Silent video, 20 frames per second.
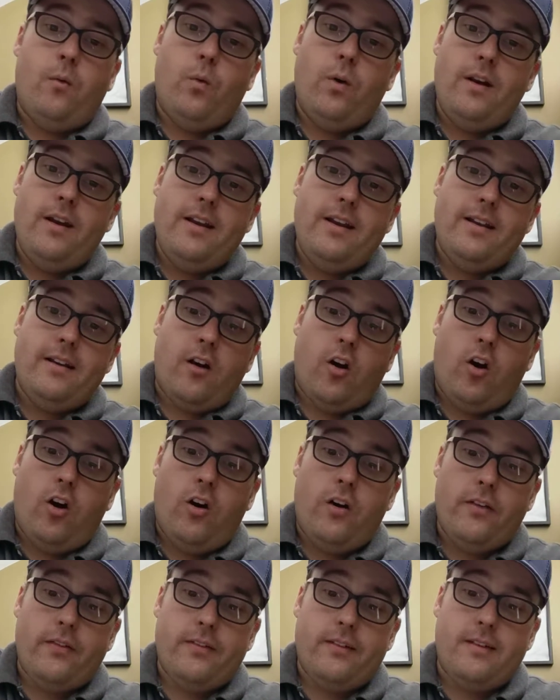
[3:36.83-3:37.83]
what did it
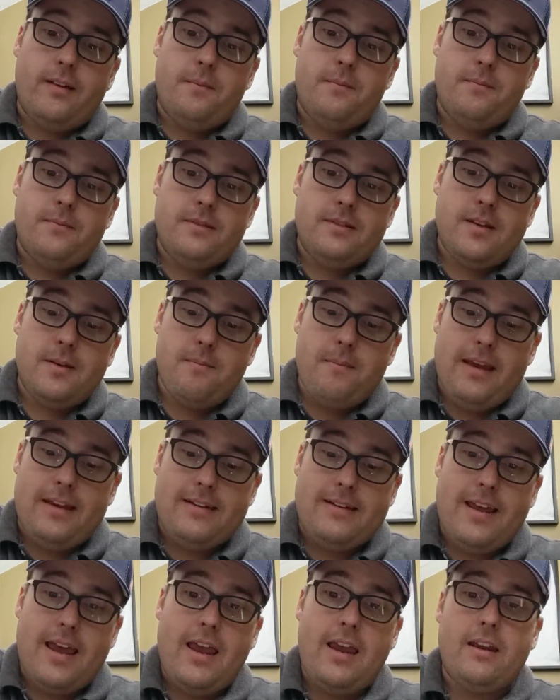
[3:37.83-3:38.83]
cost him to
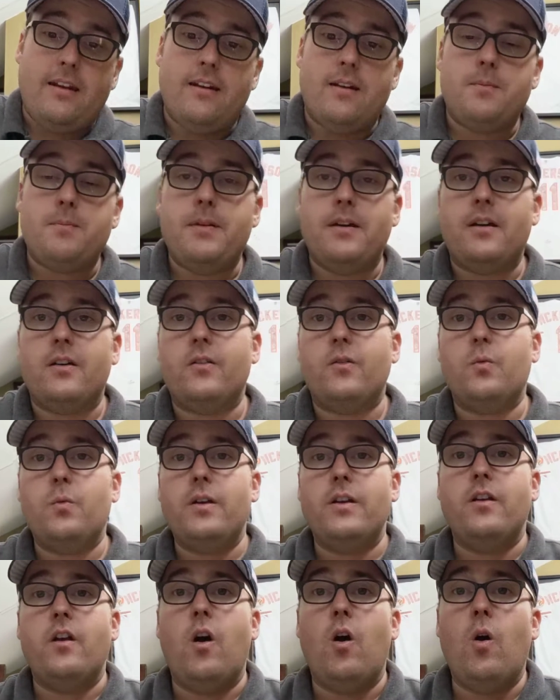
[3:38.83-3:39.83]
maintain it? Because
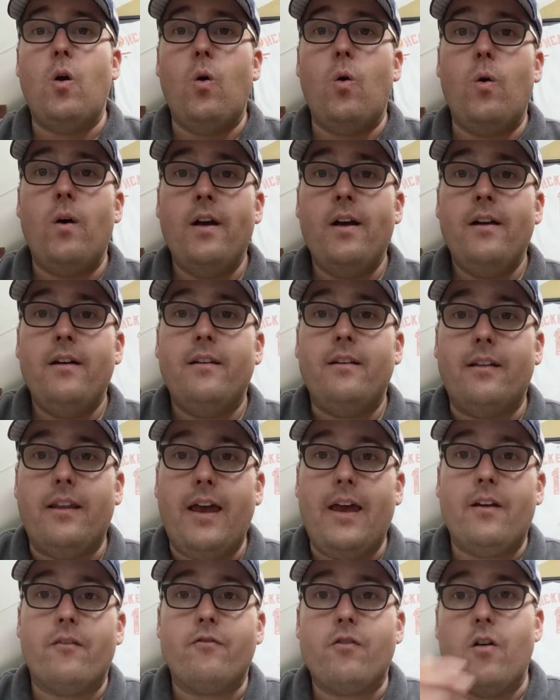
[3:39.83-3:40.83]
we know
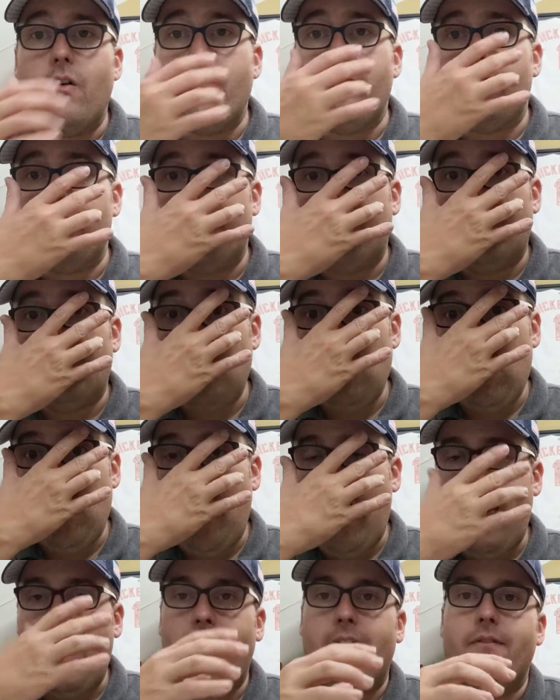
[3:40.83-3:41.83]
Land Rovers do
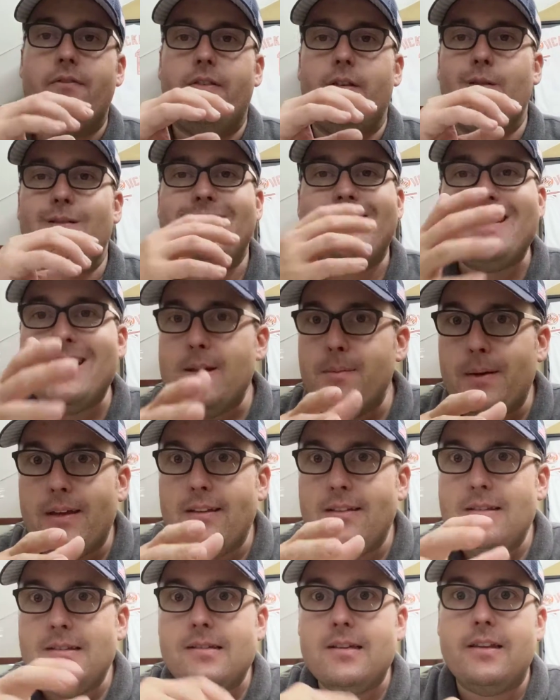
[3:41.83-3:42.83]
have their
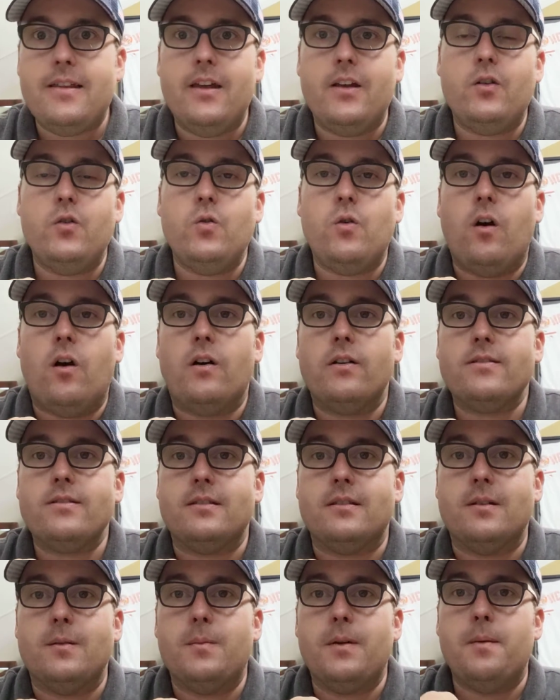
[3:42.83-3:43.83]
demons and they do cost a
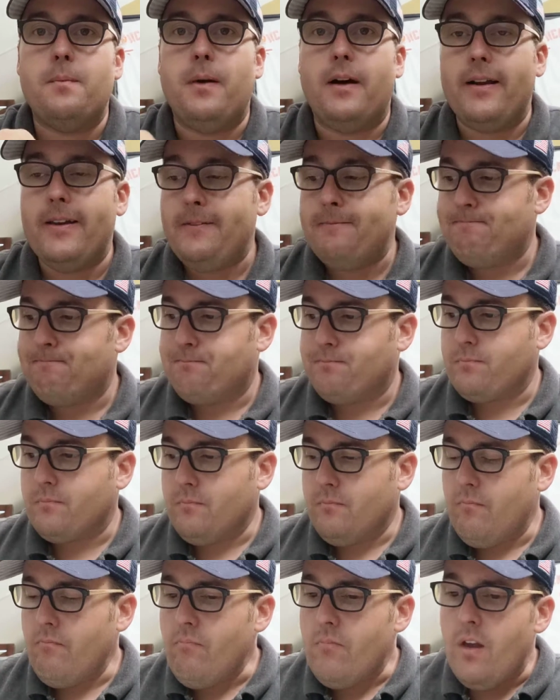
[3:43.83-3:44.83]
little bit of money.
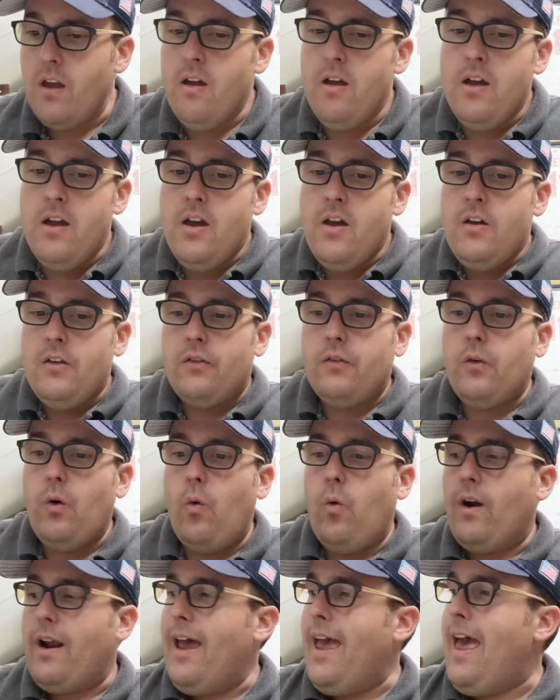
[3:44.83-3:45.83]
So
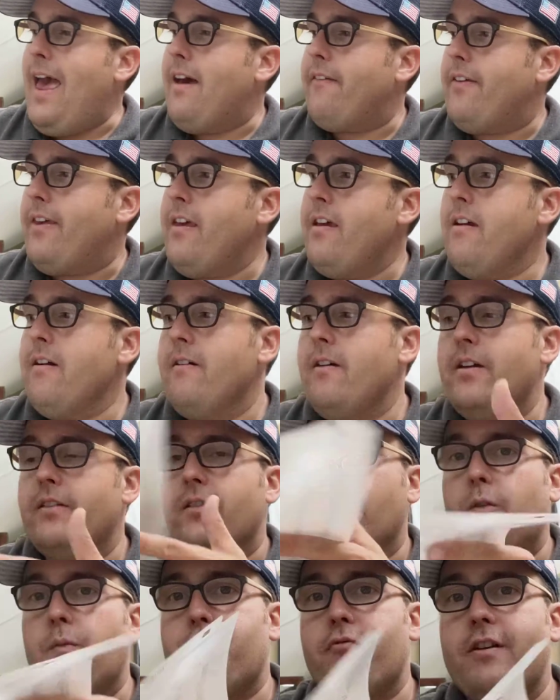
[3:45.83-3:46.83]
what I have here
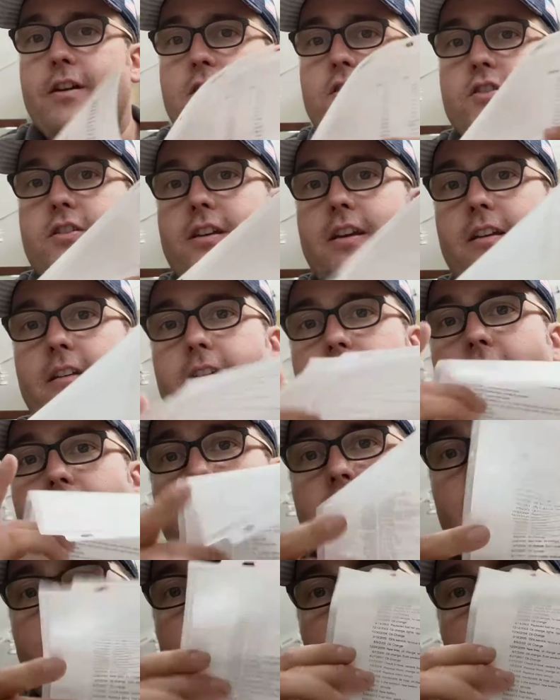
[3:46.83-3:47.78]
is a spreadsheet